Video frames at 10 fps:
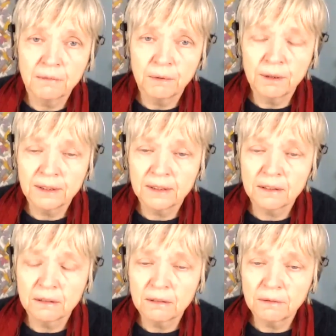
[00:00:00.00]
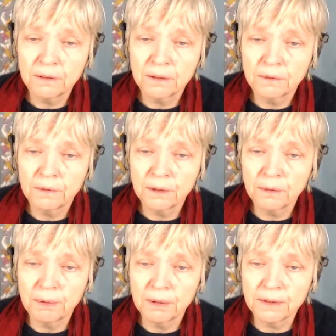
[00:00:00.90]
words, no, for the
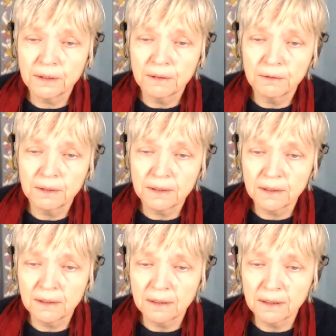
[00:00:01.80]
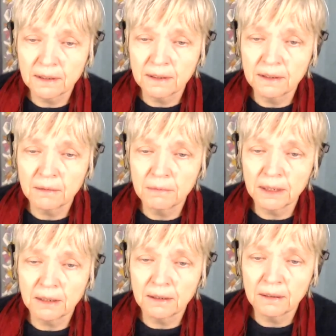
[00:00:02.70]
person who is in the
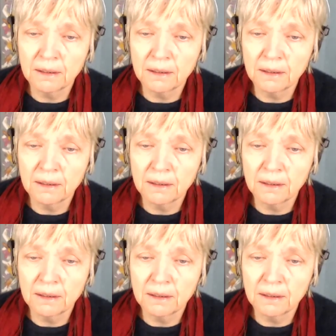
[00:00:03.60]
middle.